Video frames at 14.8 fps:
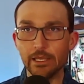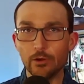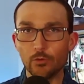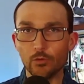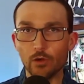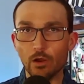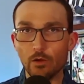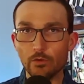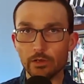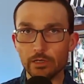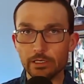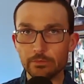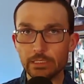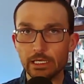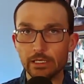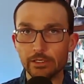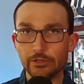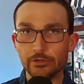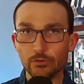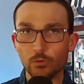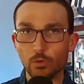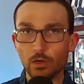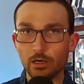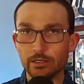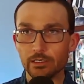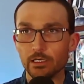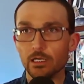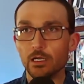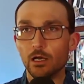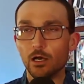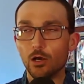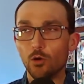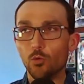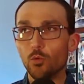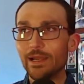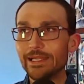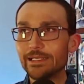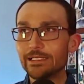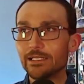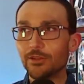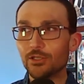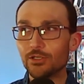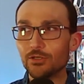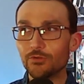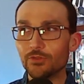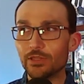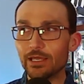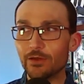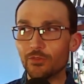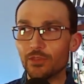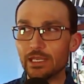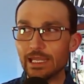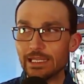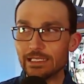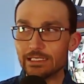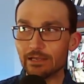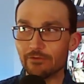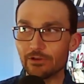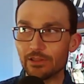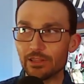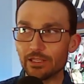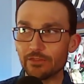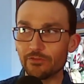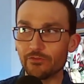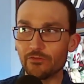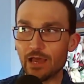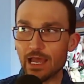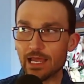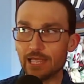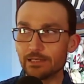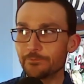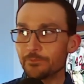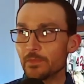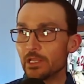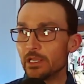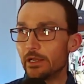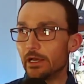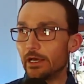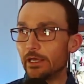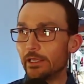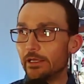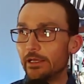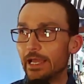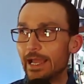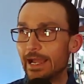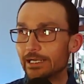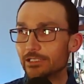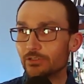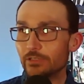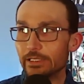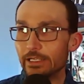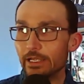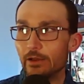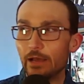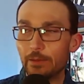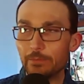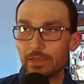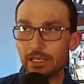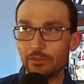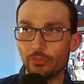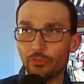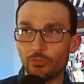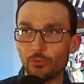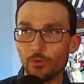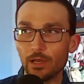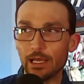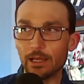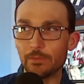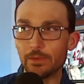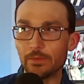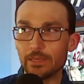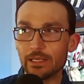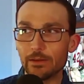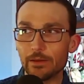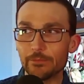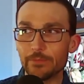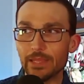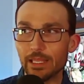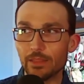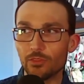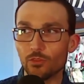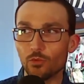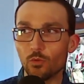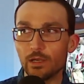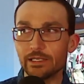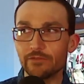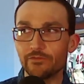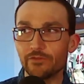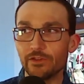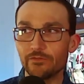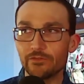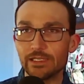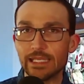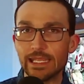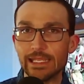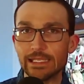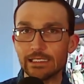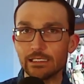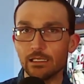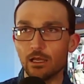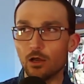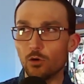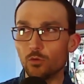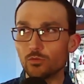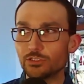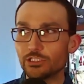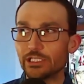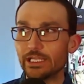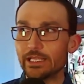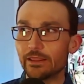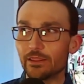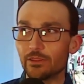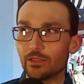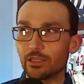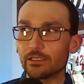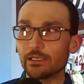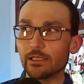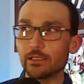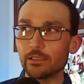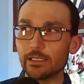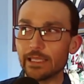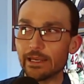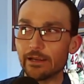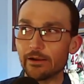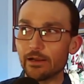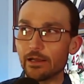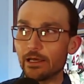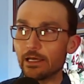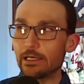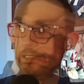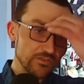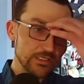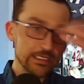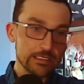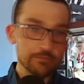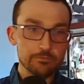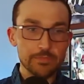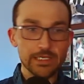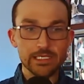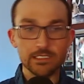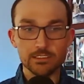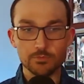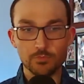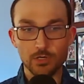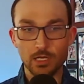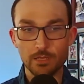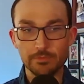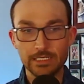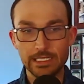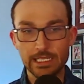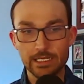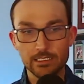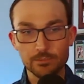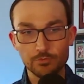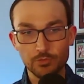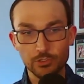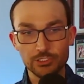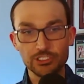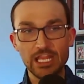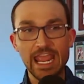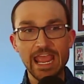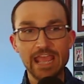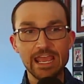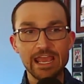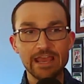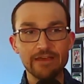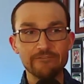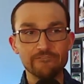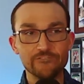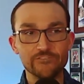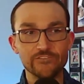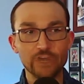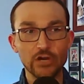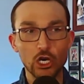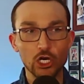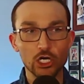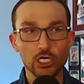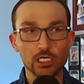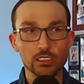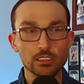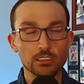We're all going to be underwater. Oh, wait, it's 2008 and everything's fine. I meant 2015. Oh shit, still there, huh? Fucking biggest propaganda push ever.